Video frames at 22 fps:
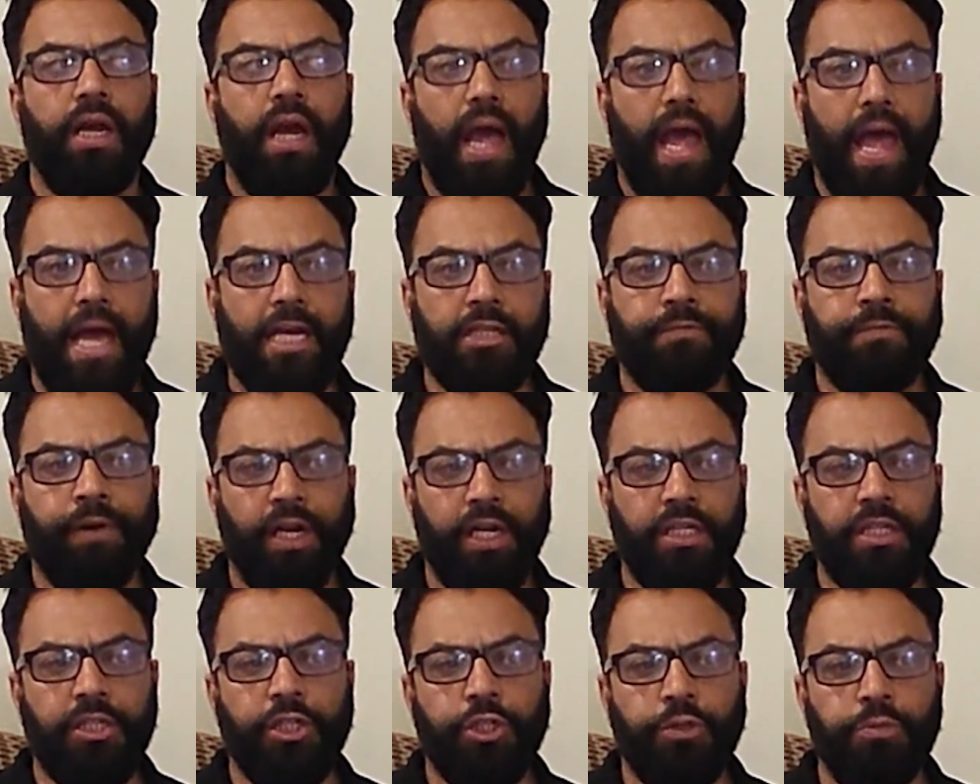As far
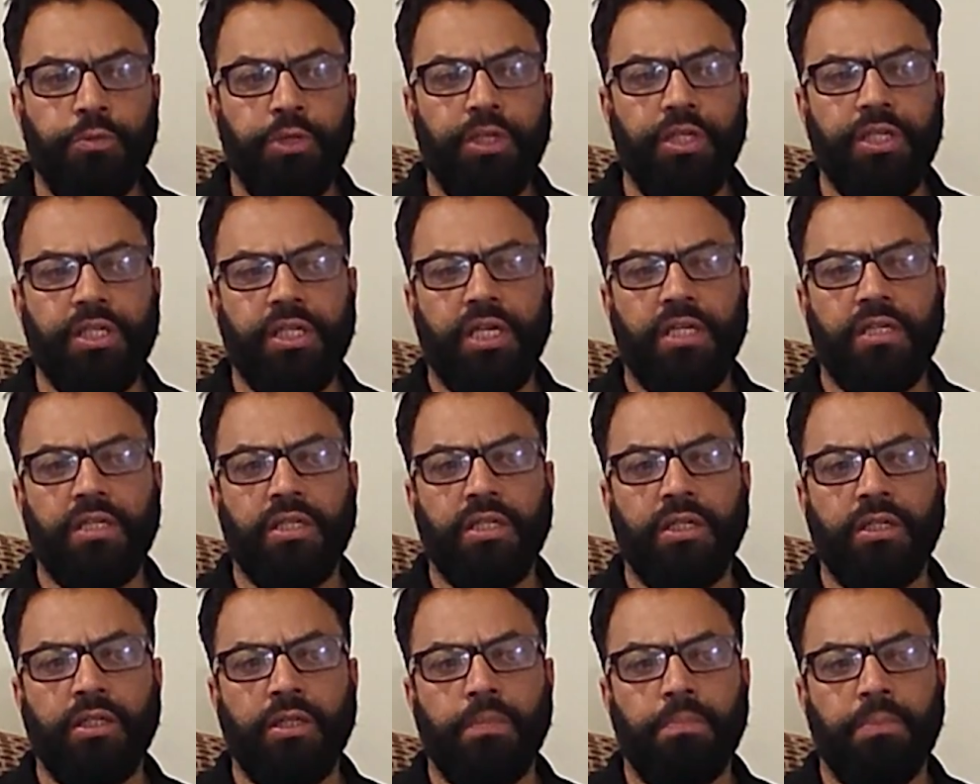as Kashmir is
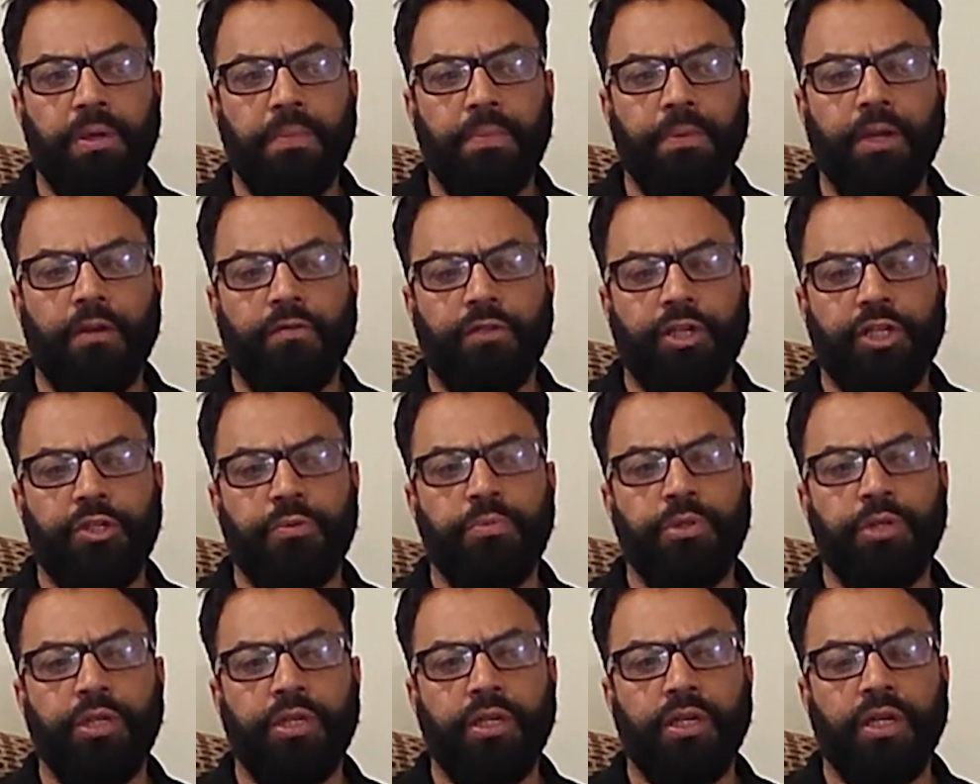concerned, the people of
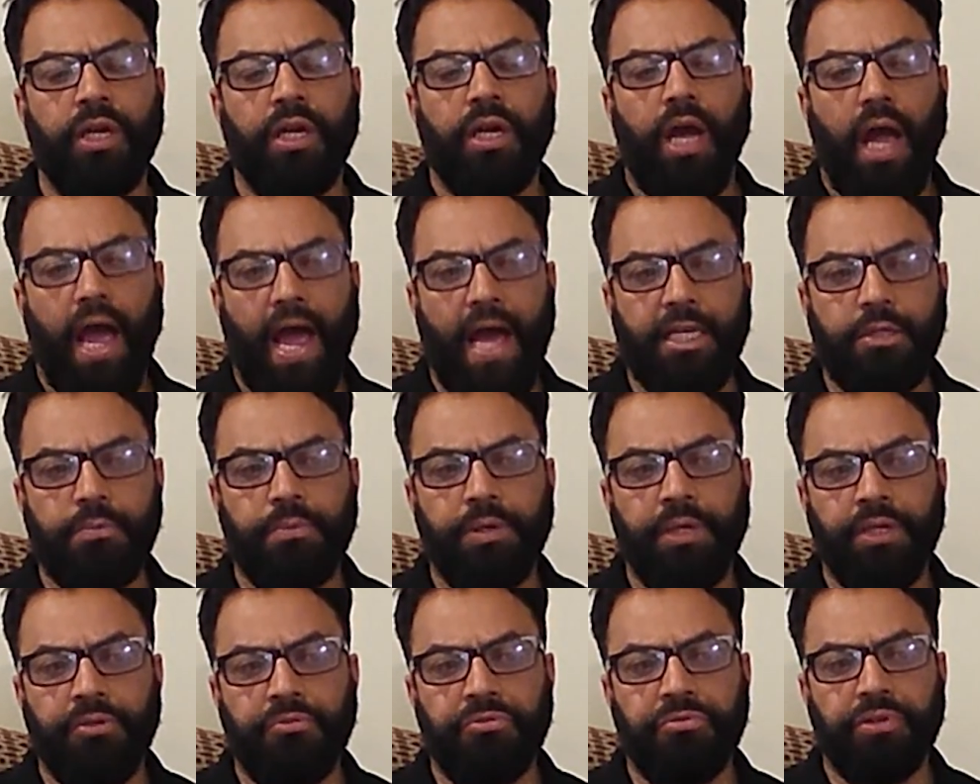Kashmir has
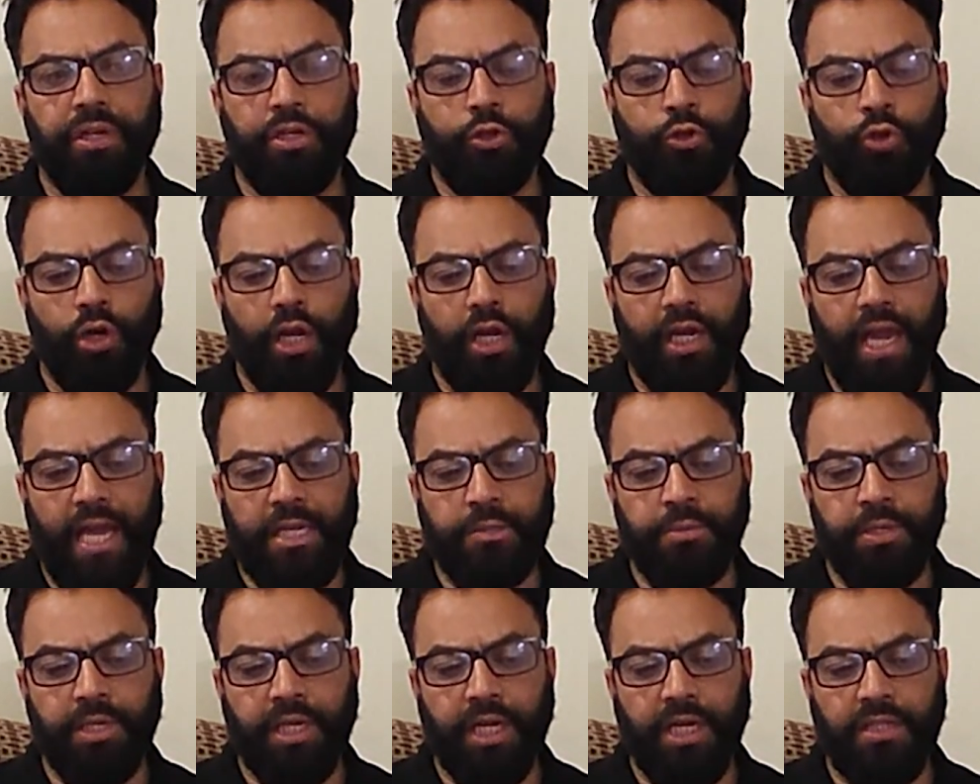been has
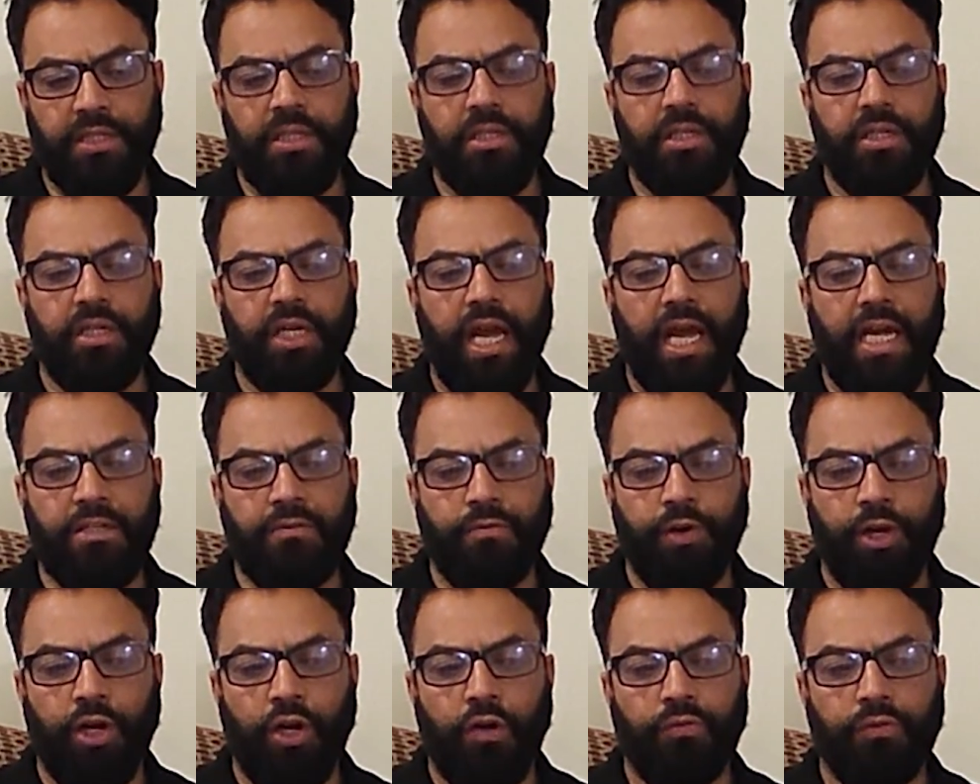been considered as
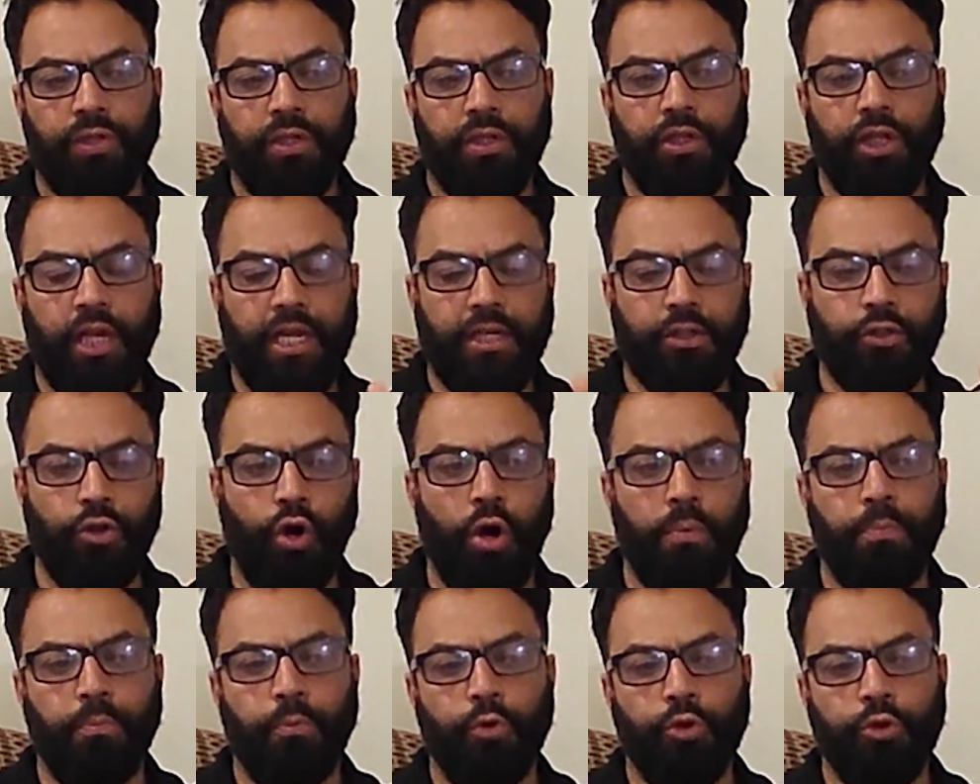one of the
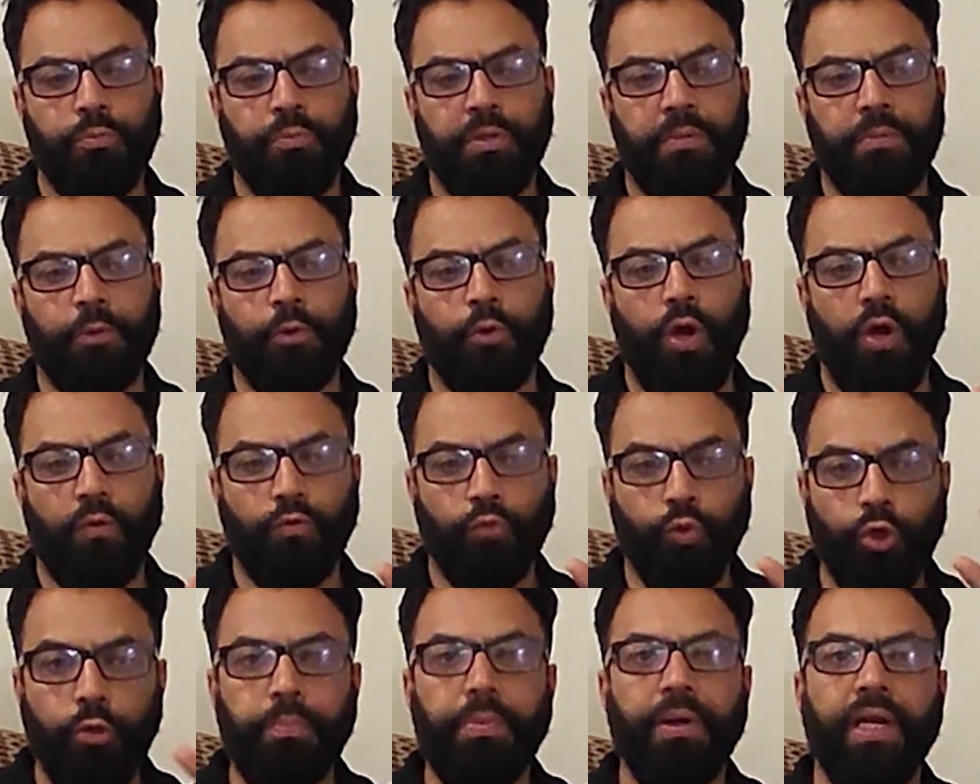top most people who have
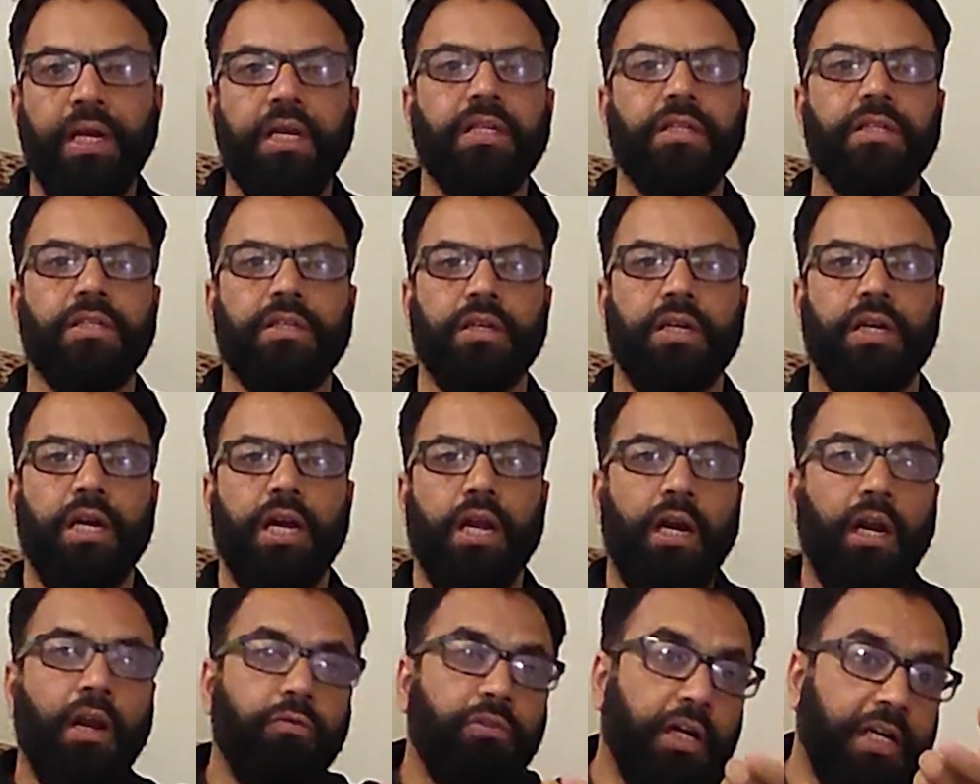good brains.
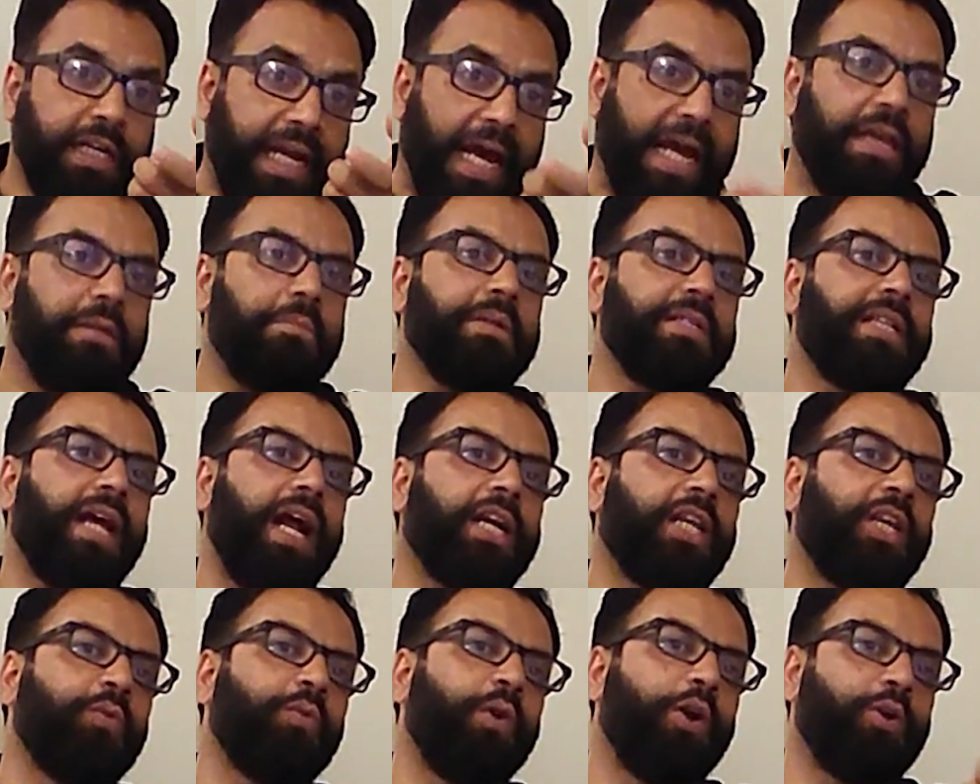Now the time is
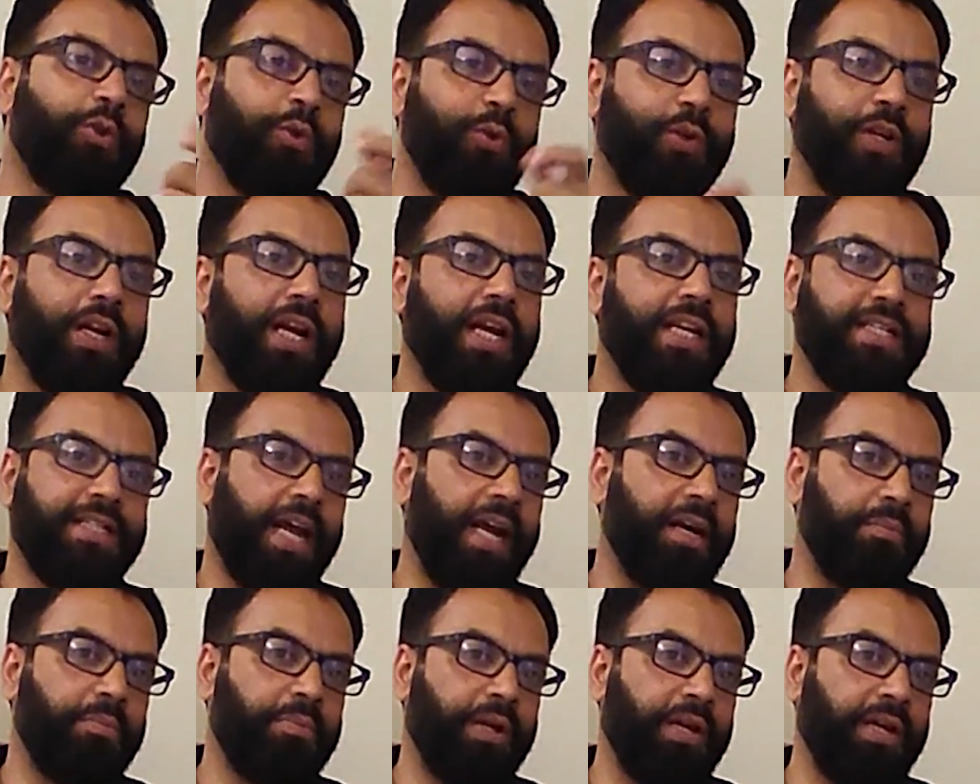that you have to utilize
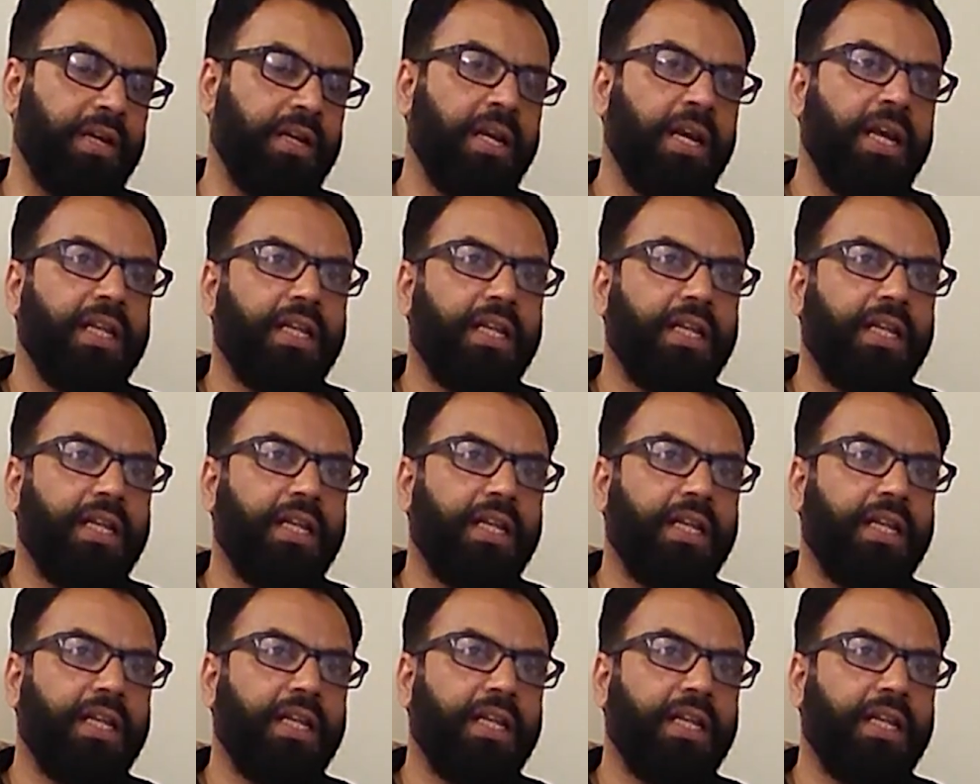that brain.